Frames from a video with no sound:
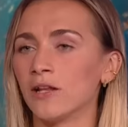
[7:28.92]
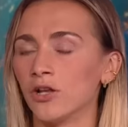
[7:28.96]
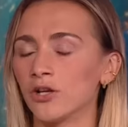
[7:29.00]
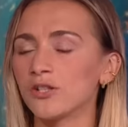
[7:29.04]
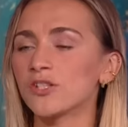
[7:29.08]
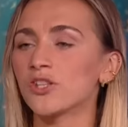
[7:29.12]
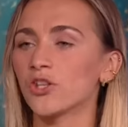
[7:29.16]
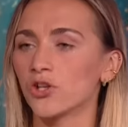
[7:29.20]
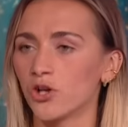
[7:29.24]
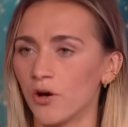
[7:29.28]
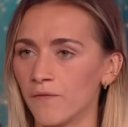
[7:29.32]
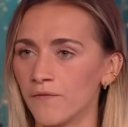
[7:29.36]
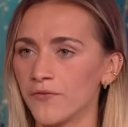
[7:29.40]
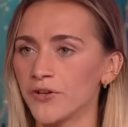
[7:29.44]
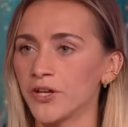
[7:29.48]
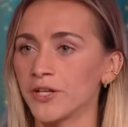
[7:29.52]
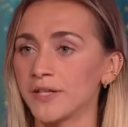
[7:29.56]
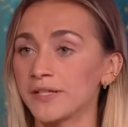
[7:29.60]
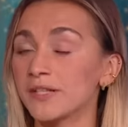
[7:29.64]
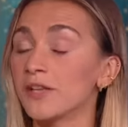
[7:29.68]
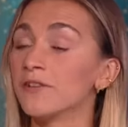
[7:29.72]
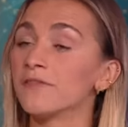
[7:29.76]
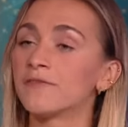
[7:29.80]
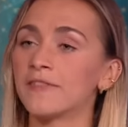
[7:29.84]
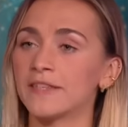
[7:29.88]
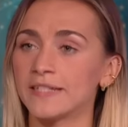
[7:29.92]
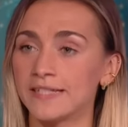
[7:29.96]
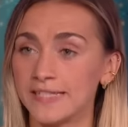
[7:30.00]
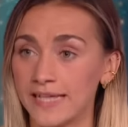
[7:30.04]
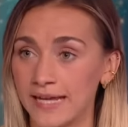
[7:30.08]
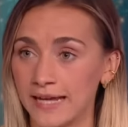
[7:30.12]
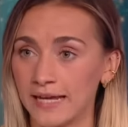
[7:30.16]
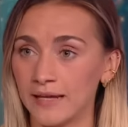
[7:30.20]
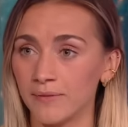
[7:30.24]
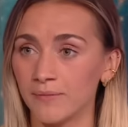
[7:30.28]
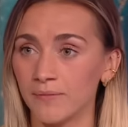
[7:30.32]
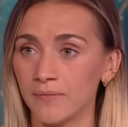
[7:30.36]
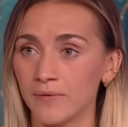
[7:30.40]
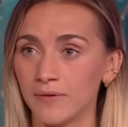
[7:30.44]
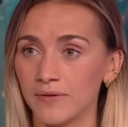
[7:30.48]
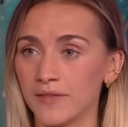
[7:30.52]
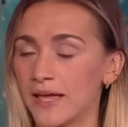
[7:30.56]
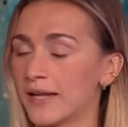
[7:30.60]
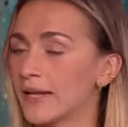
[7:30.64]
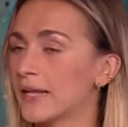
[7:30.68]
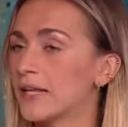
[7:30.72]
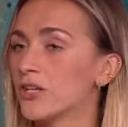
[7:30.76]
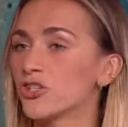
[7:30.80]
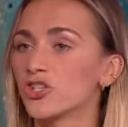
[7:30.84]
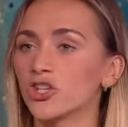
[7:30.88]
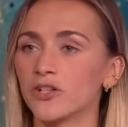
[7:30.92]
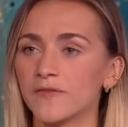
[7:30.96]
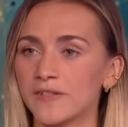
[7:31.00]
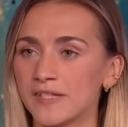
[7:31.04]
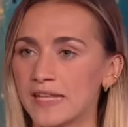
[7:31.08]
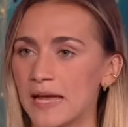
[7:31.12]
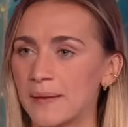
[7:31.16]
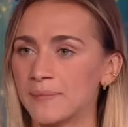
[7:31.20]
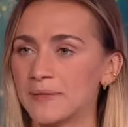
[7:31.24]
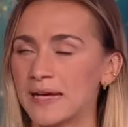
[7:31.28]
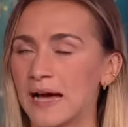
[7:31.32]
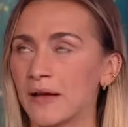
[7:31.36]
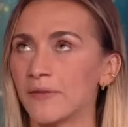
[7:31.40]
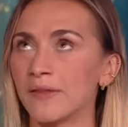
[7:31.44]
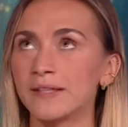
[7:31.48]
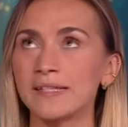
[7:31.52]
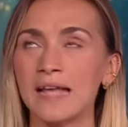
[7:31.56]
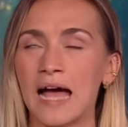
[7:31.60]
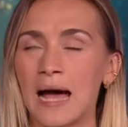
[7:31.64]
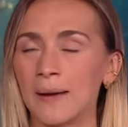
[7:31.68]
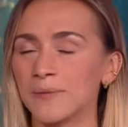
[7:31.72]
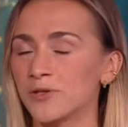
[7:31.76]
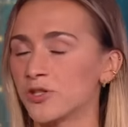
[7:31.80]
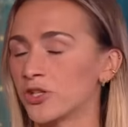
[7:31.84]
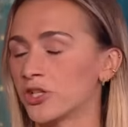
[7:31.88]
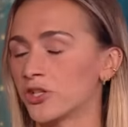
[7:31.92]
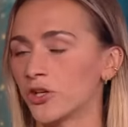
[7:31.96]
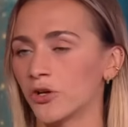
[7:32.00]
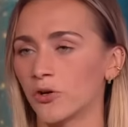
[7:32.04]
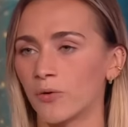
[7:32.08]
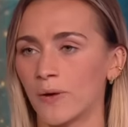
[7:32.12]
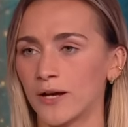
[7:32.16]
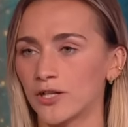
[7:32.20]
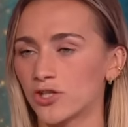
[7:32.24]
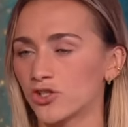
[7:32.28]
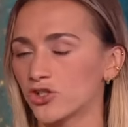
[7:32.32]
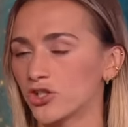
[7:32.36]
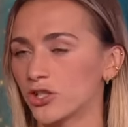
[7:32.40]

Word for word: lost the confidence of the team, then he should have stepped down. Right, so 81